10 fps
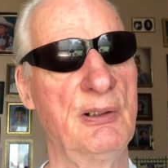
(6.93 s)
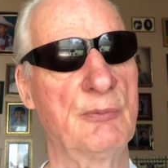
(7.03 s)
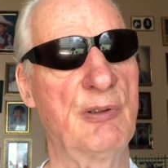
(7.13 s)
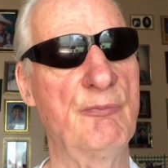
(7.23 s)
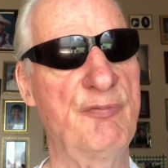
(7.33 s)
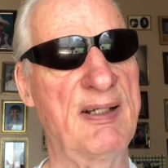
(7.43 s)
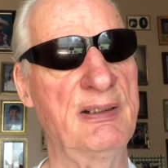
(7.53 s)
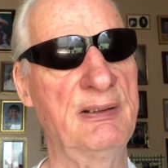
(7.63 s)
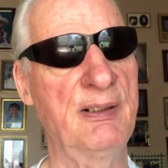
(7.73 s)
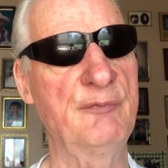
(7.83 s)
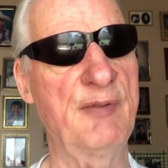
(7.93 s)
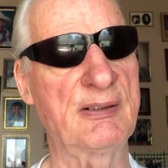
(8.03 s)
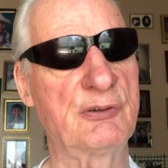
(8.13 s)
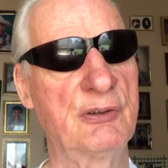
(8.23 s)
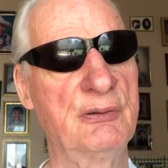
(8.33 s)
from fighting
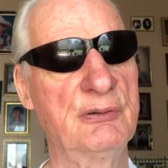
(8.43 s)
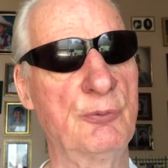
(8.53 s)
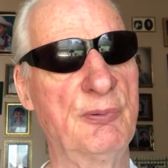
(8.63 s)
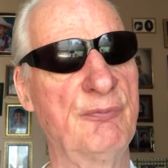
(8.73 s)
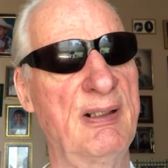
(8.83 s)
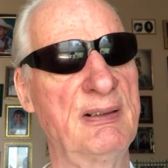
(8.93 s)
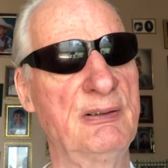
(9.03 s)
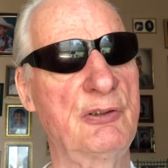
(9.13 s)
infection to preventing